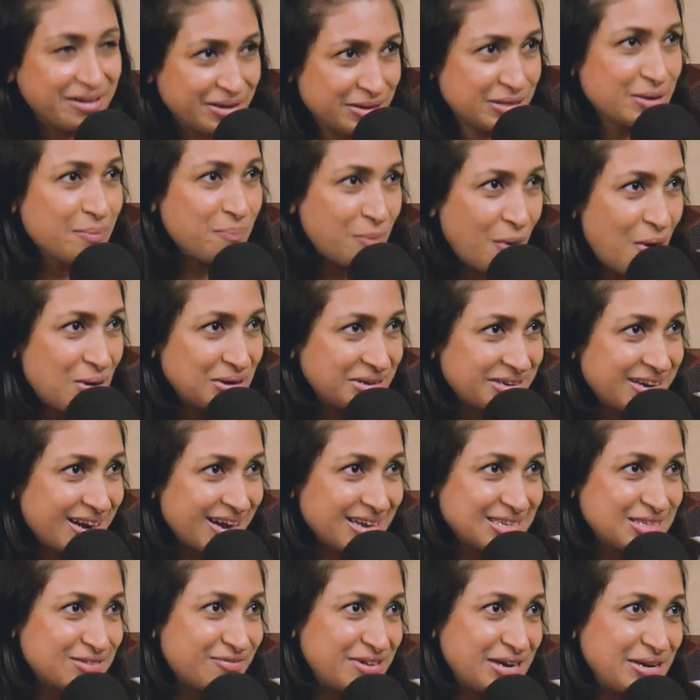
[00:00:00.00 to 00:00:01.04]
another
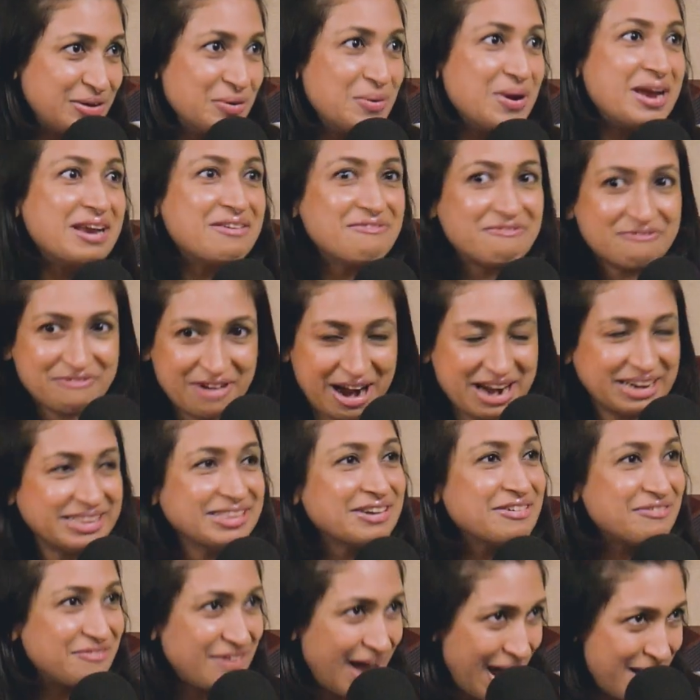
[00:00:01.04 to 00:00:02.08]
podcast where you
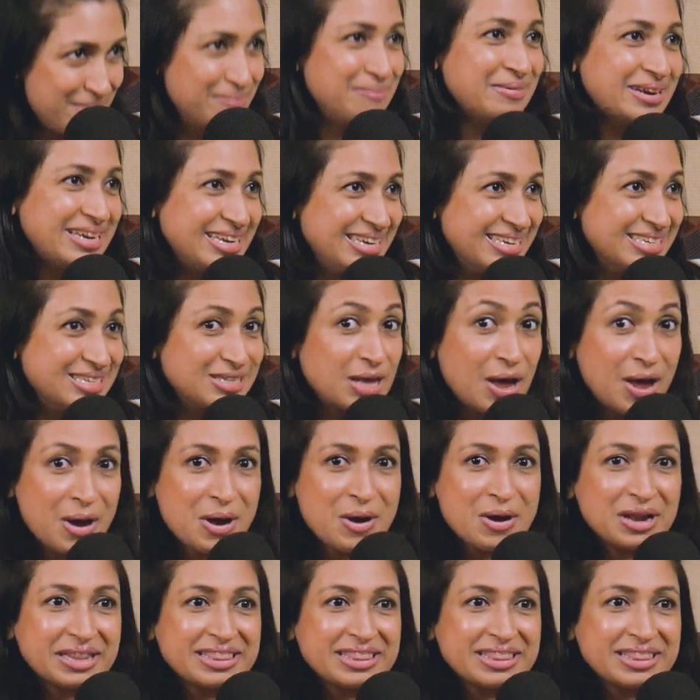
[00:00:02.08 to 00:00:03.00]
invite the families